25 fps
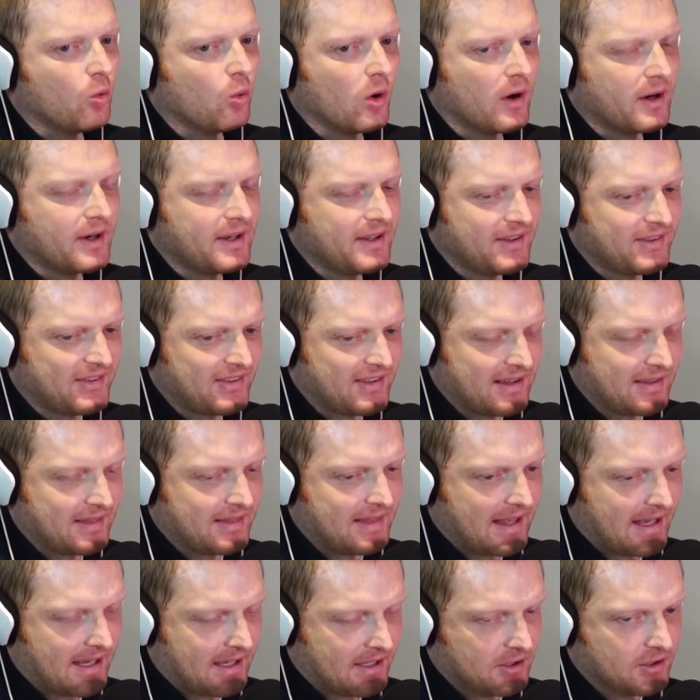what is it
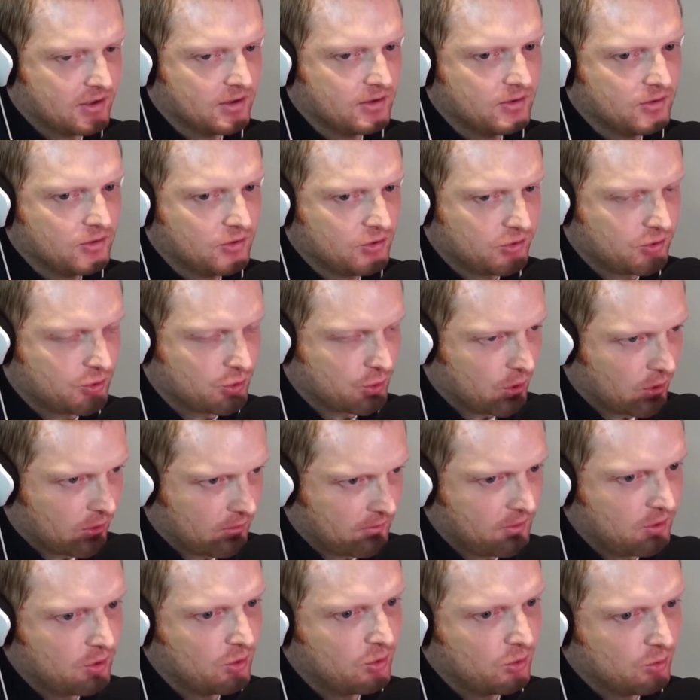that
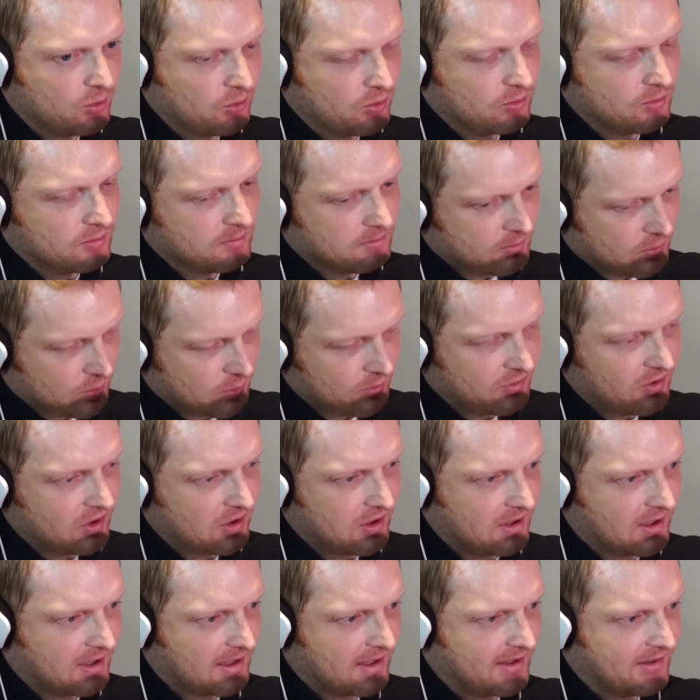drove you to move to
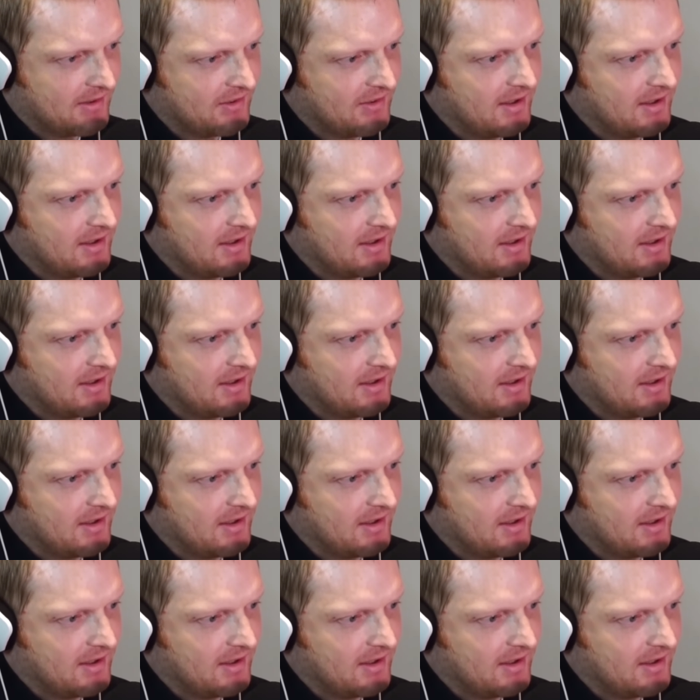the United